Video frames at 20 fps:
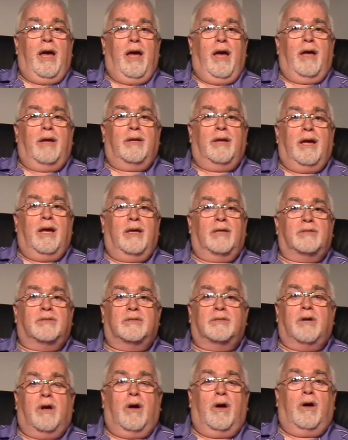and
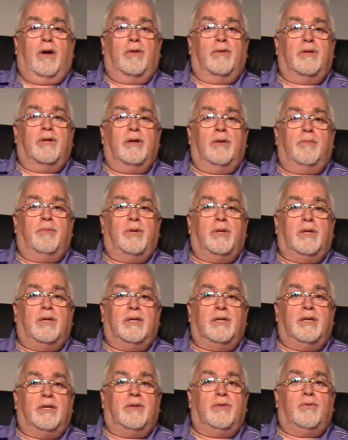has all the
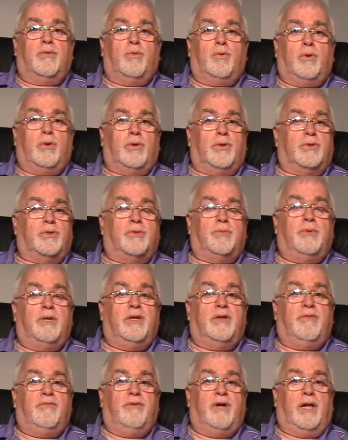ability in the world to be
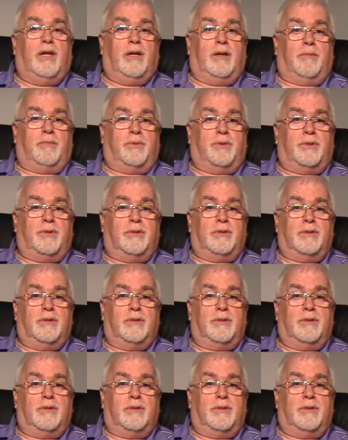developed.